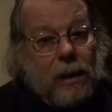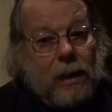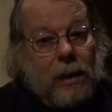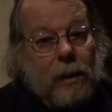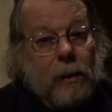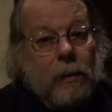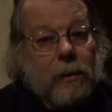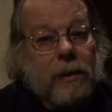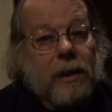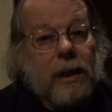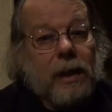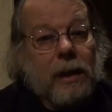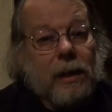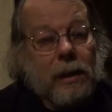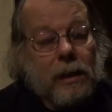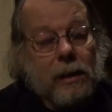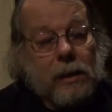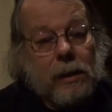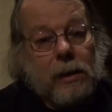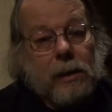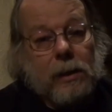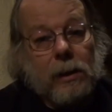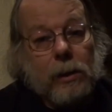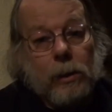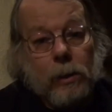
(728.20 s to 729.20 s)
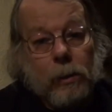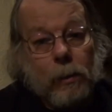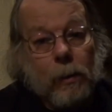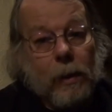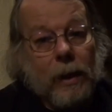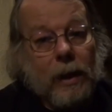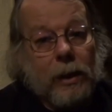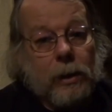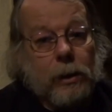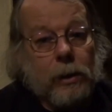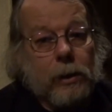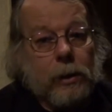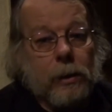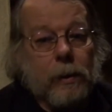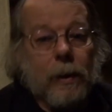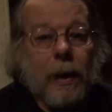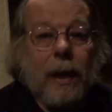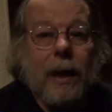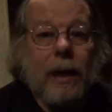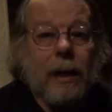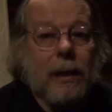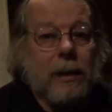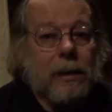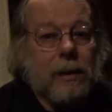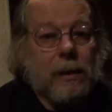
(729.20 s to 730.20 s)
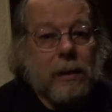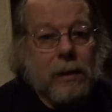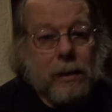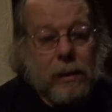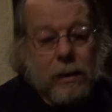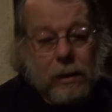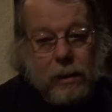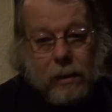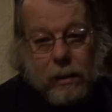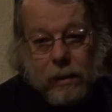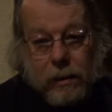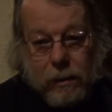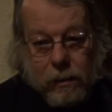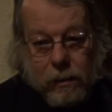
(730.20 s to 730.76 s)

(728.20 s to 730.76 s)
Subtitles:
I don't think it's too much to ask that